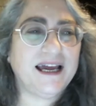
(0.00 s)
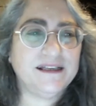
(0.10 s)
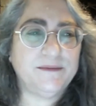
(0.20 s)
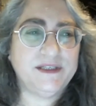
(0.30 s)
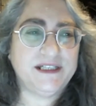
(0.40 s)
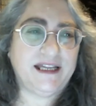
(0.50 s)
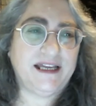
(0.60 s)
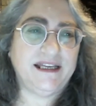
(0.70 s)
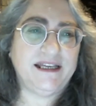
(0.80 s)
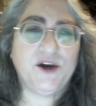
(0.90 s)
element,
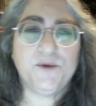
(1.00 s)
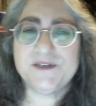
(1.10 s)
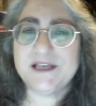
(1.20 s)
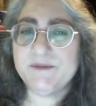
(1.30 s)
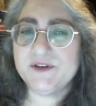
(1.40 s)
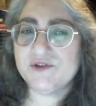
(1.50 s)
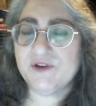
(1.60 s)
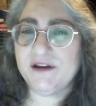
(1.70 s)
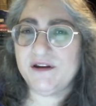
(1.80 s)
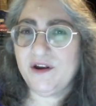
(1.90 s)
then. It helps
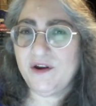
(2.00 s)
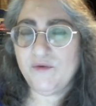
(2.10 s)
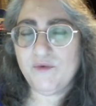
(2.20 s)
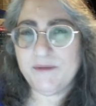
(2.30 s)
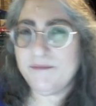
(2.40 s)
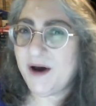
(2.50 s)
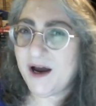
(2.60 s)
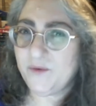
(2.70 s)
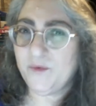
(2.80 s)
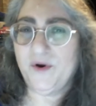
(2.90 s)
demonstrate where
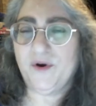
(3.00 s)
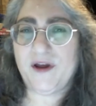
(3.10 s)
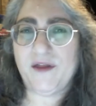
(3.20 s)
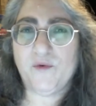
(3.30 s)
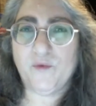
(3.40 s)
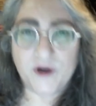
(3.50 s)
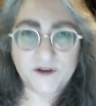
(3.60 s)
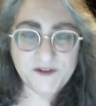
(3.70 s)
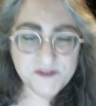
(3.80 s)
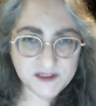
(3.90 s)
my work and the work
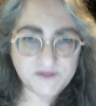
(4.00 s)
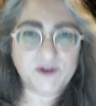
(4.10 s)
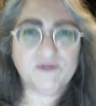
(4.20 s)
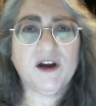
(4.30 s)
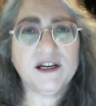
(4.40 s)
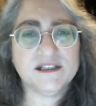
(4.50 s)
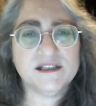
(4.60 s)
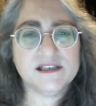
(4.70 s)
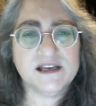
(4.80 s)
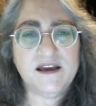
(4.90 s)
of other living
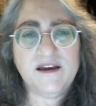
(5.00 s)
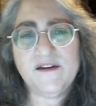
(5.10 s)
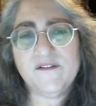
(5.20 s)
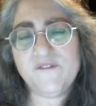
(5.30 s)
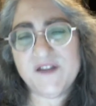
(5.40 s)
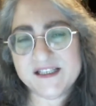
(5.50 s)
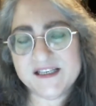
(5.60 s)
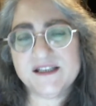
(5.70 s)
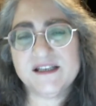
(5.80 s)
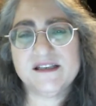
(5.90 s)
writers fits
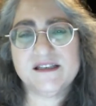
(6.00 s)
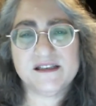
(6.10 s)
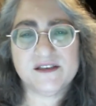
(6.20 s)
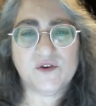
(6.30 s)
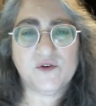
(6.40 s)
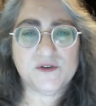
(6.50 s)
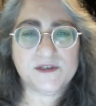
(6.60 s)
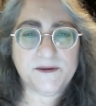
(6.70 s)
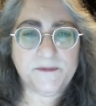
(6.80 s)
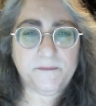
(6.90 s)
into this
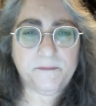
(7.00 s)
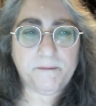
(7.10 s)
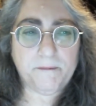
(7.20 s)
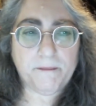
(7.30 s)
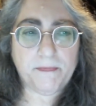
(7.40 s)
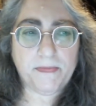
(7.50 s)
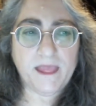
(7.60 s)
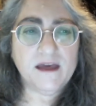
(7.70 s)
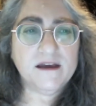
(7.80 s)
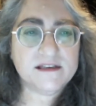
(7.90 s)
discourse.
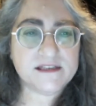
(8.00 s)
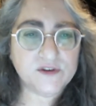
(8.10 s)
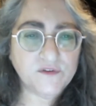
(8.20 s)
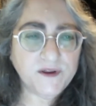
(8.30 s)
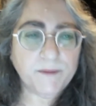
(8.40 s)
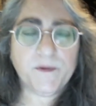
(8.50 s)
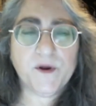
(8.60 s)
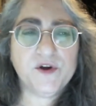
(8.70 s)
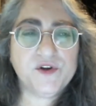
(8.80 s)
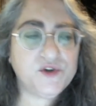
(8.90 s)
Sylvia
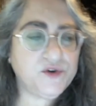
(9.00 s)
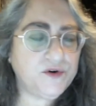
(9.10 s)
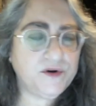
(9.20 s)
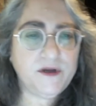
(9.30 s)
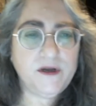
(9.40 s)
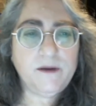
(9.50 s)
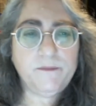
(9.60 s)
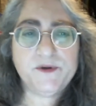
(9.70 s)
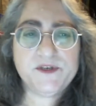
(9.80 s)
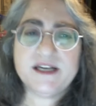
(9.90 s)
Kershaw
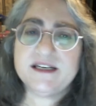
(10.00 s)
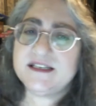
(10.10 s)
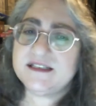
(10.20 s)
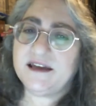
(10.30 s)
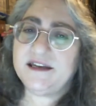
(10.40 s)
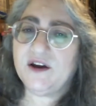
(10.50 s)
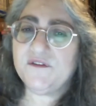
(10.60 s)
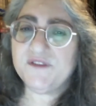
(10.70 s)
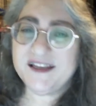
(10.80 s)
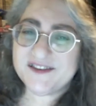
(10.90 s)
presented a study of
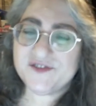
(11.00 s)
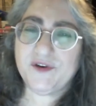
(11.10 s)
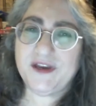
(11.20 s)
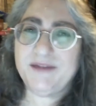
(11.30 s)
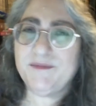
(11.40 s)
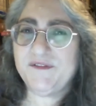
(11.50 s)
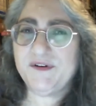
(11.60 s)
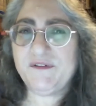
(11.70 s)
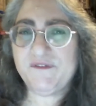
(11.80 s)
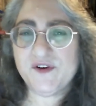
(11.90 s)
the history in my
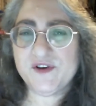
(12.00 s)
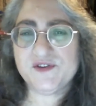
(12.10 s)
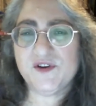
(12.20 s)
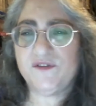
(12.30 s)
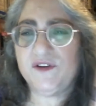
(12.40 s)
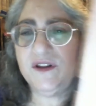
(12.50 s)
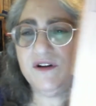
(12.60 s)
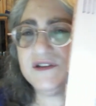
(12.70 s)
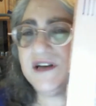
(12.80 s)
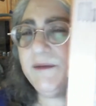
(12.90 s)
very first novel a
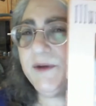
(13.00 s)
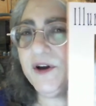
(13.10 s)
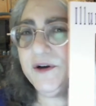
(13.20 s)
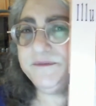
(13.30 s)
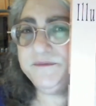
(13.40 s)
long time ago,